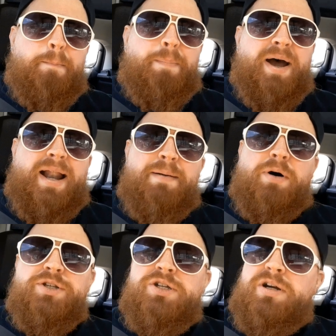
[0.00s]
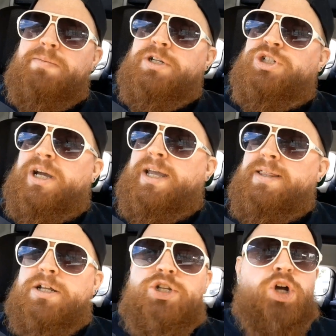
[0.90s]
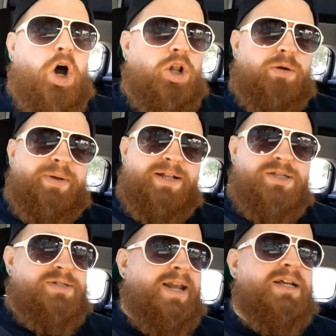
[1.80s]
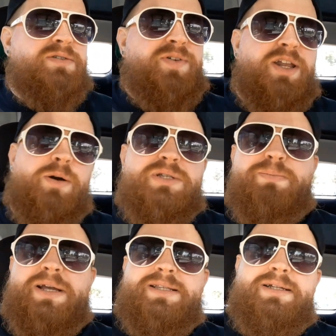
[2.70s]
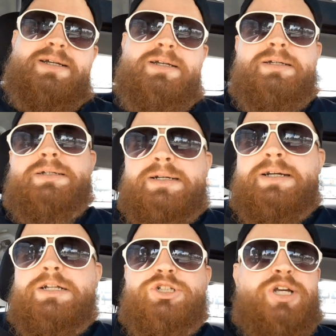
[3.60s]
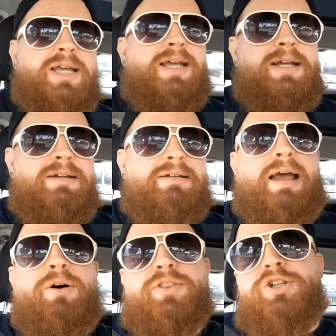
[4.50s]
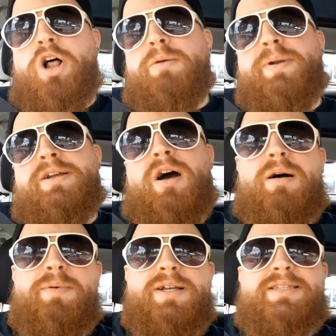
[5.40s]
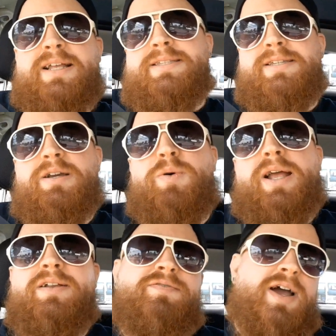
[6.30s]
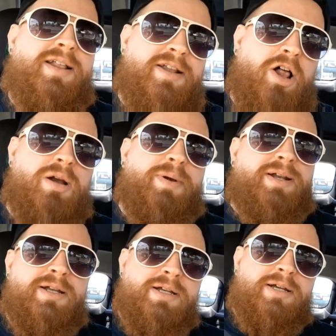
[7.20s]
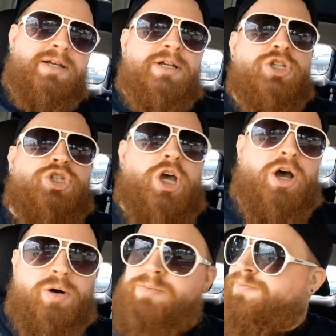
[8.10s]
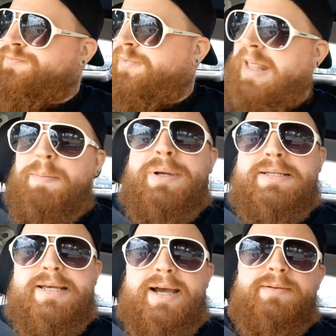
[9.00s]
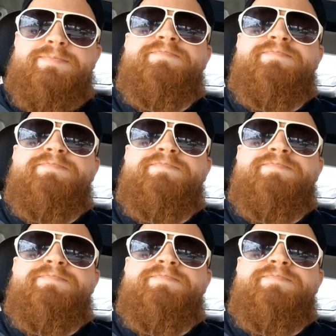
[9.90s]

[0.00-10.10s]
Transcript: but I'm also gonna be checking the dollar bin. So today's video is basically checking out the dollar bin comics and seeing what I can find in the dollar bin. So, that being said,